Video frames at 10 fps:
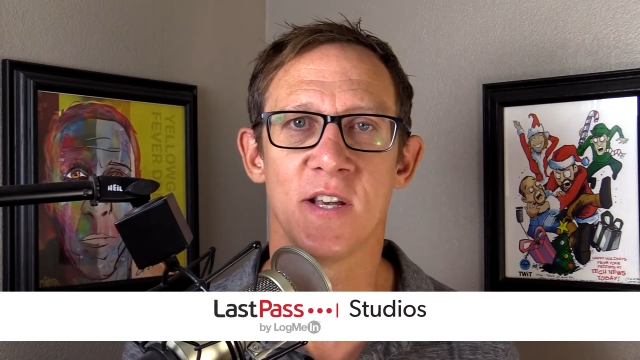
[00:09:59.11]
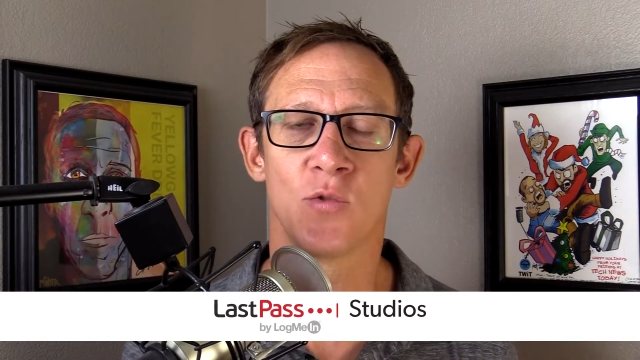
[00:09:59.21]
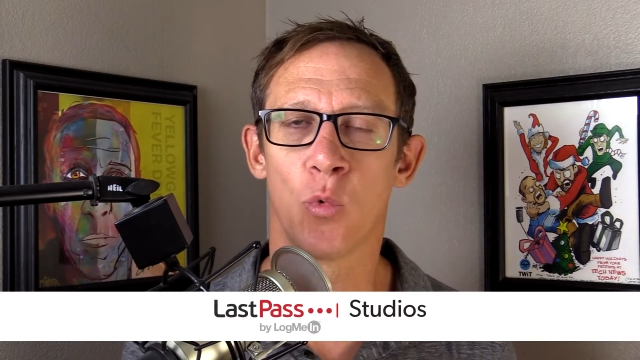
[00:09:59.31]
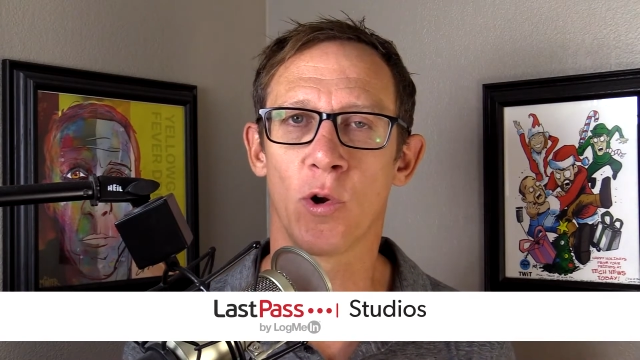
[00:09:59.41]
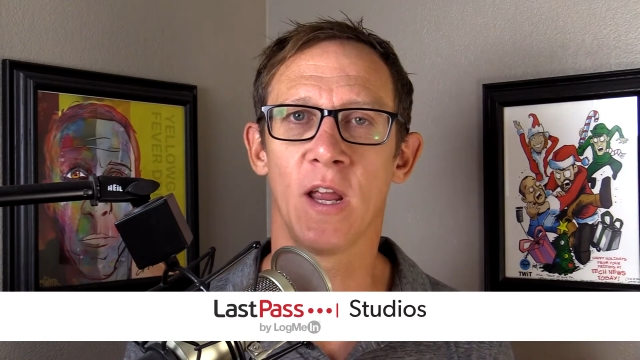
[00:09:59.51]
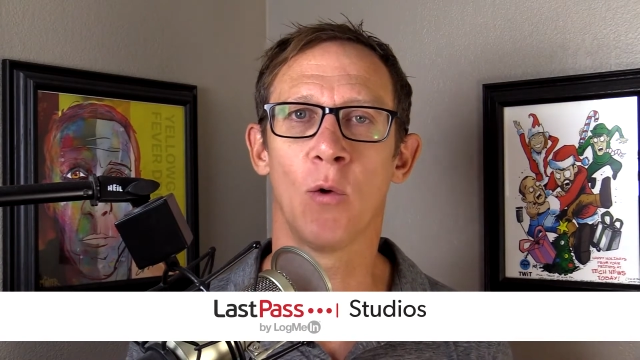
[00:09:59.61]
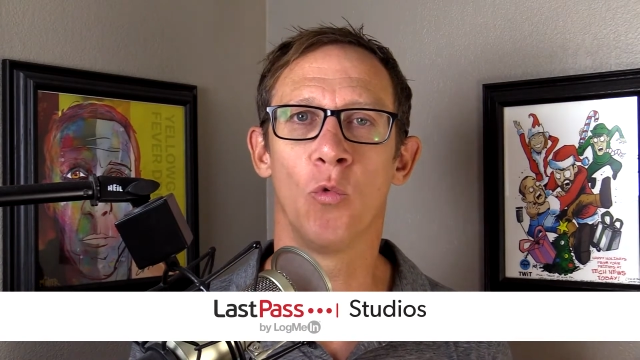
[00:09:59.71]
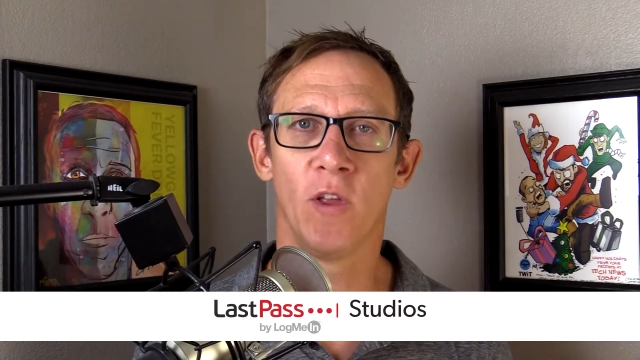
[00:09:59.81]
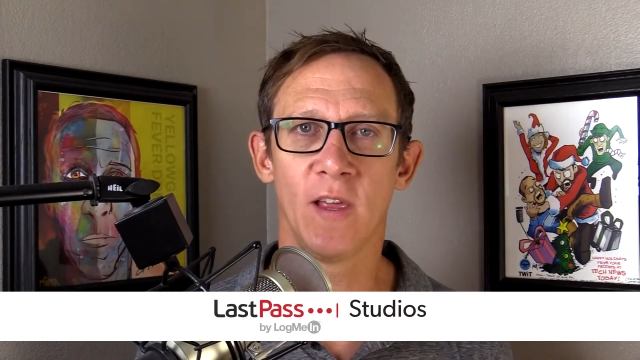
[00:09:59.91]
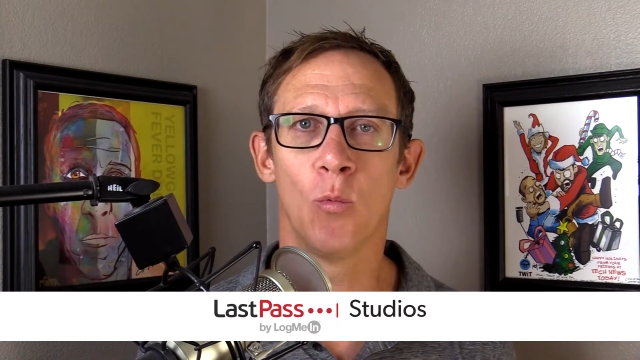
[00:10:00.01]
It's
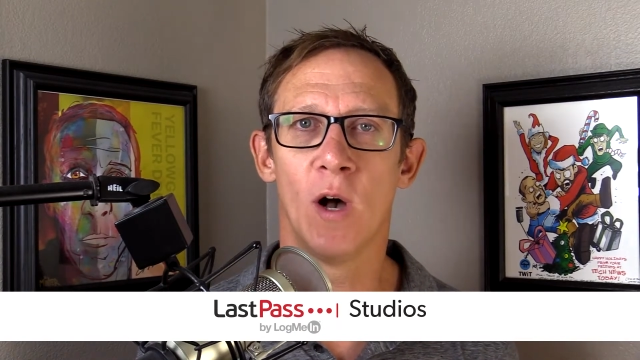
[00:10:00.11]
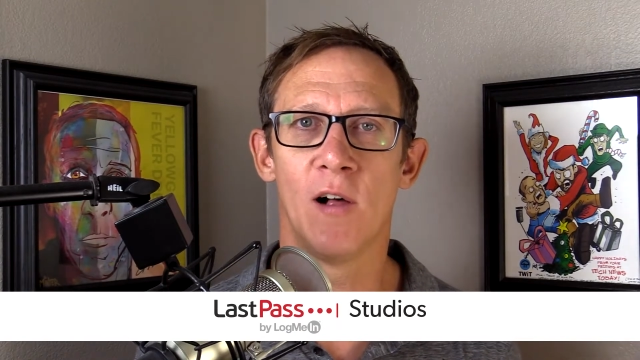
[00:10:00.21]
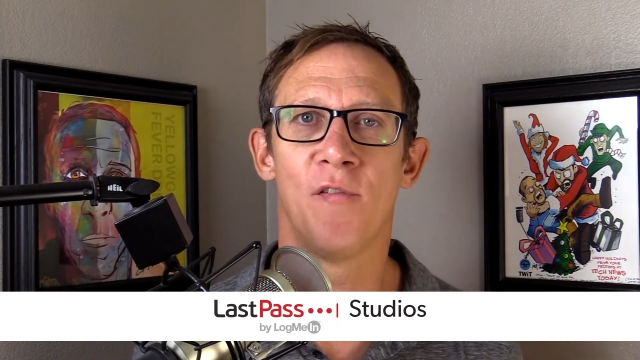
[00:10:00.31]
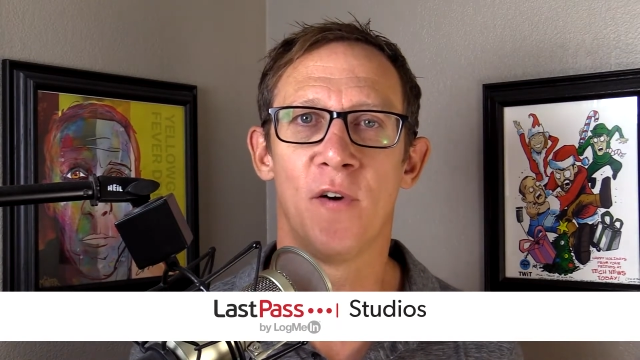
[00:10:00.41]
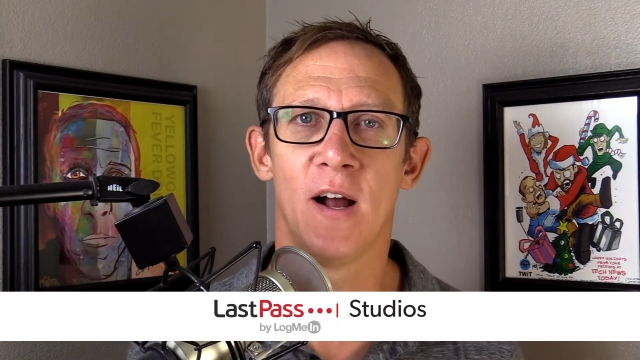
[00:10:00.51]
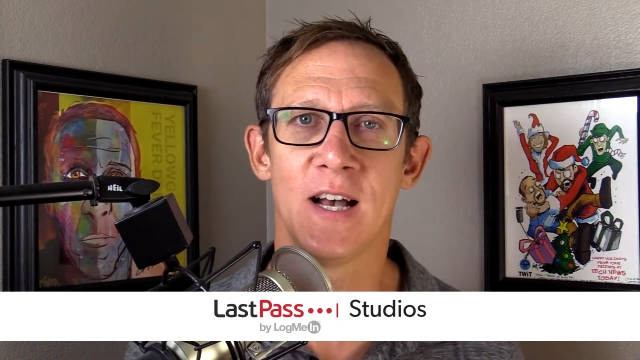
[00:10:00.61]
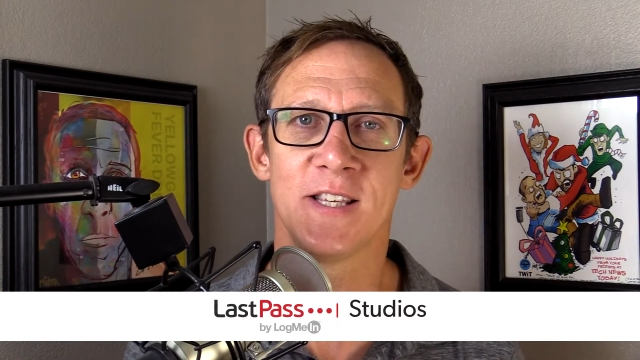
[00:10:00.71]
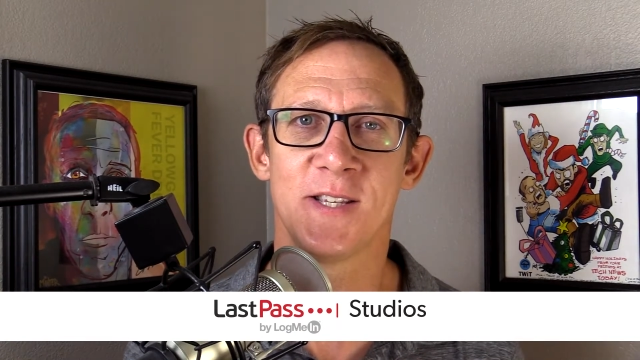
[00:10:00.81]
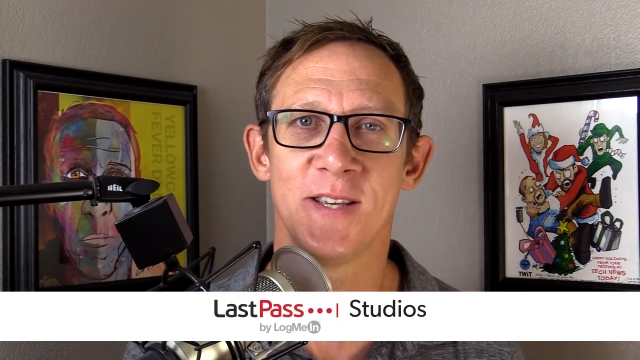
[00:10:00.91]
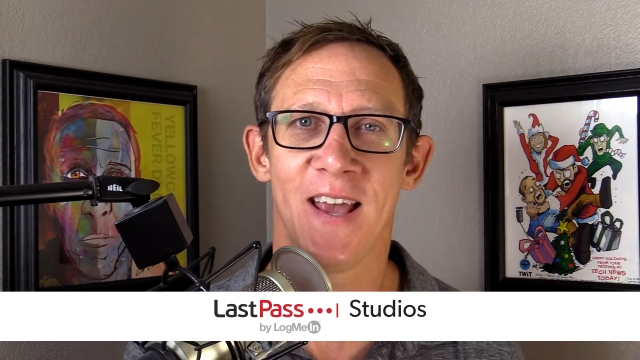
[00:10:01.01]
working really well for
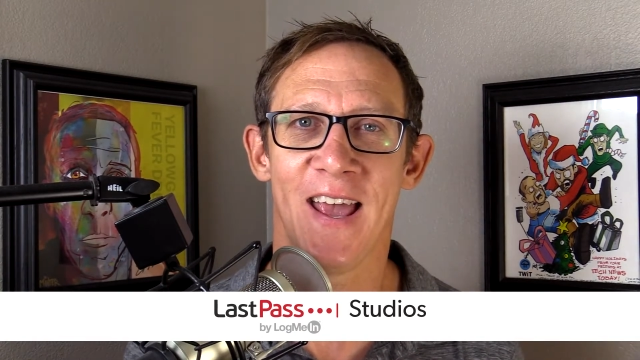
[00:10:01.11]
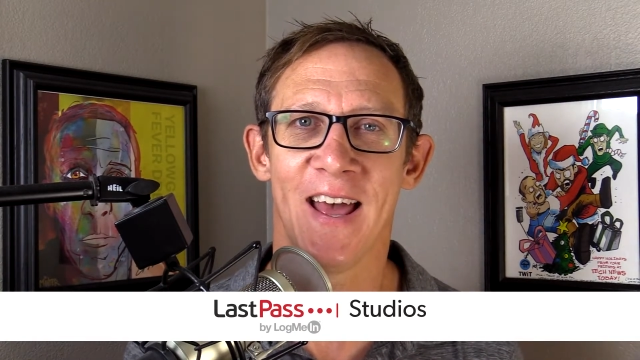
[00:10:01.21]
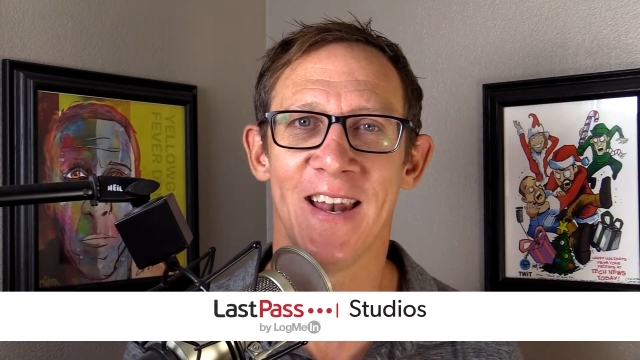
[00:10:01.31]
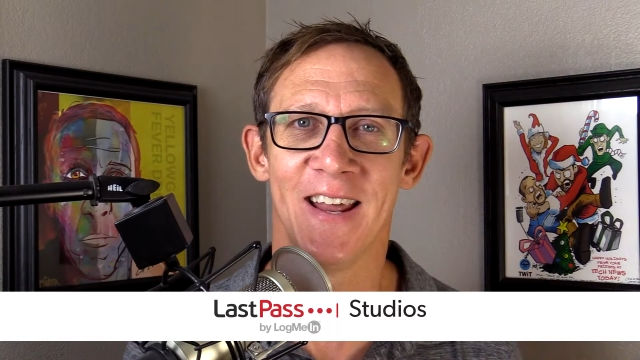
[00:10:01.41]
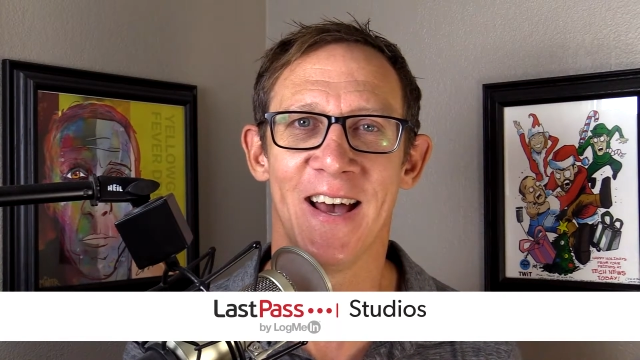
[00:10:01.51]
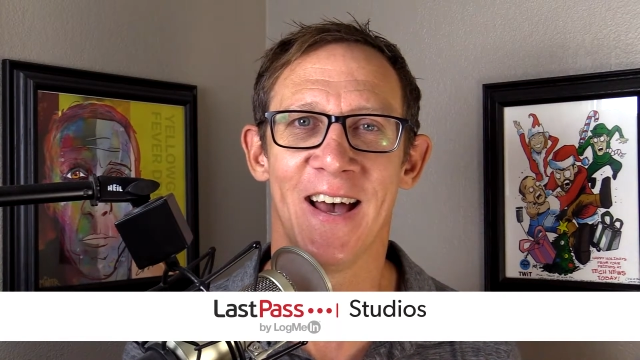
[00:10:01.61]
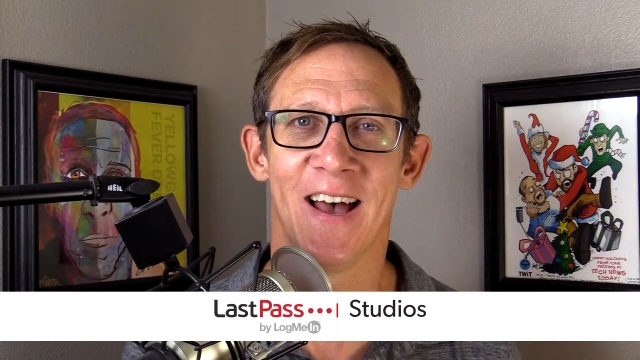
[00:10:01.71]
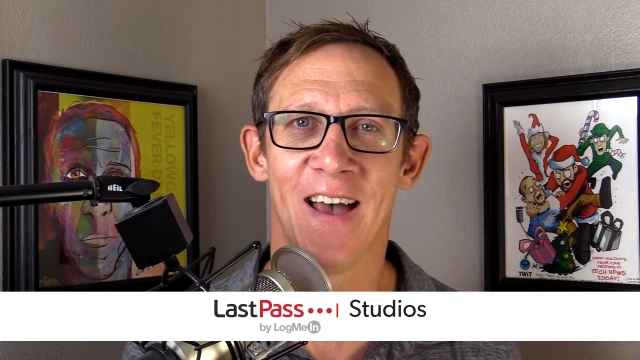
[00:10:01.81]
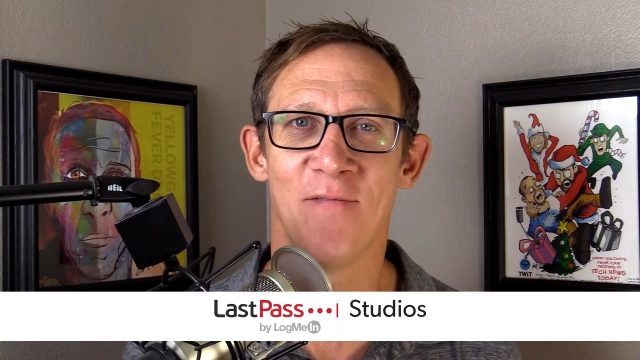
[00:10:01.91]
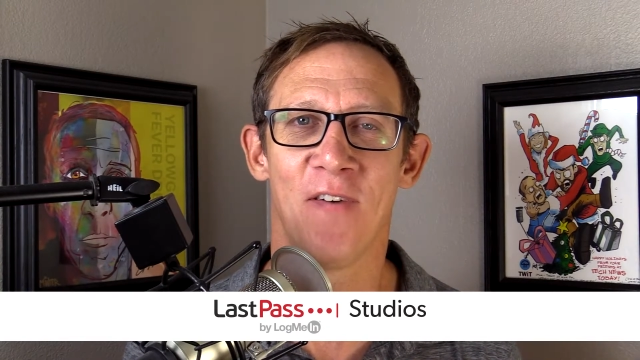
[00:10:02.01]
us, and
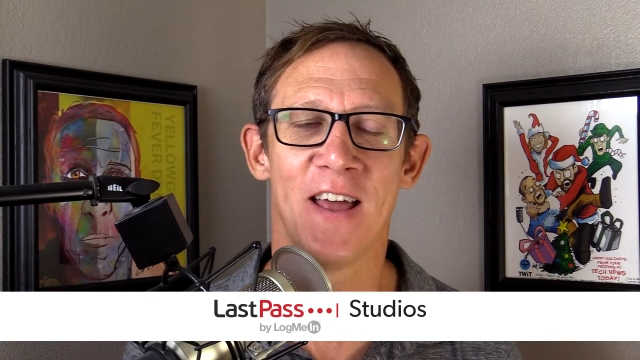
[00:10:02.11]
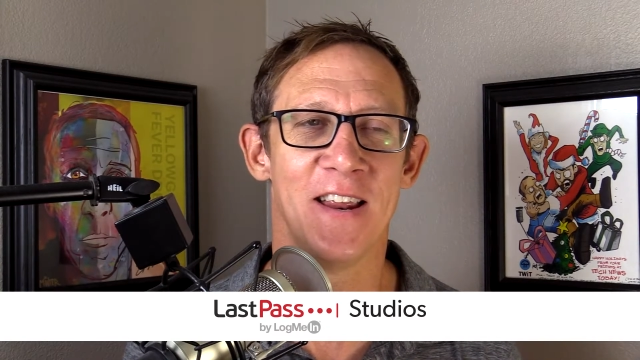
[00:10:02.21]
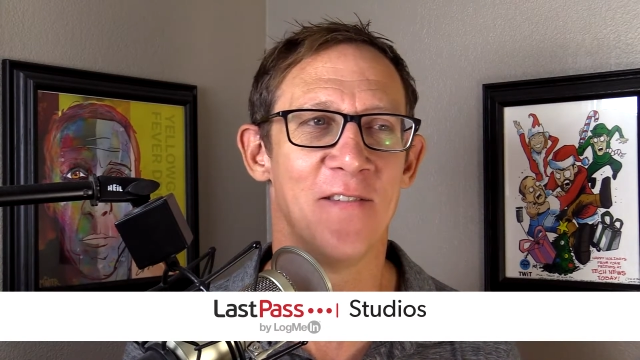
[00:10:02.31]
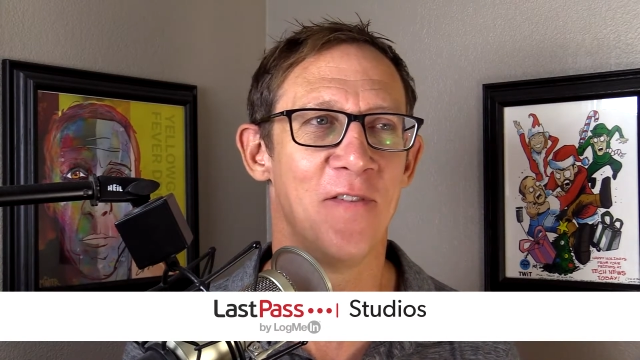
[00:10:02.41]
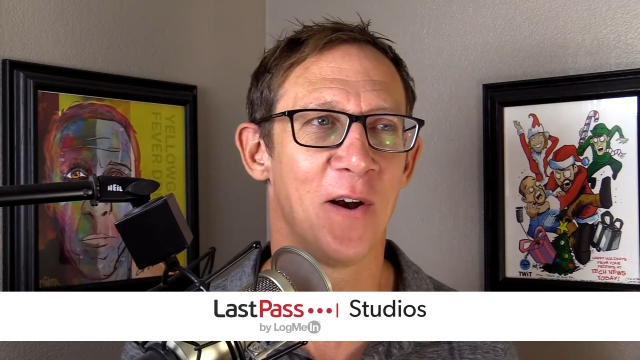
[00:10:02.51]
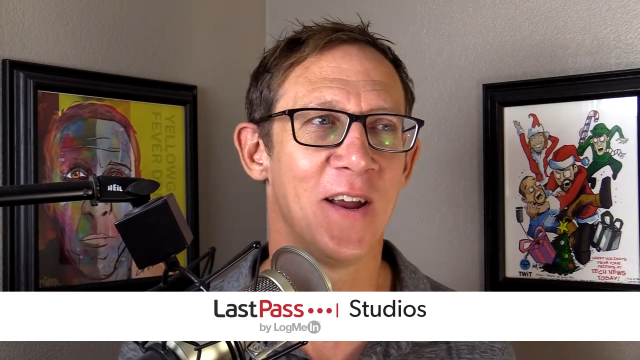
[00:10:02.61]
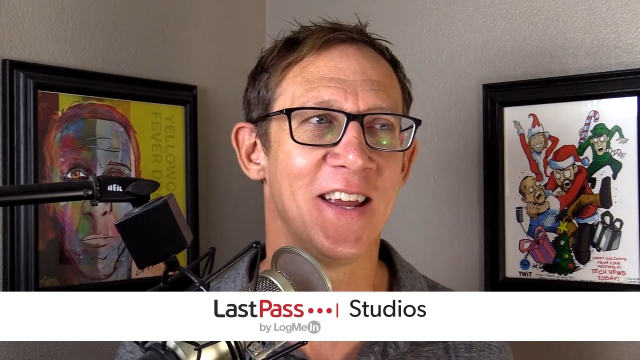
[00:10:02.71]
I find it very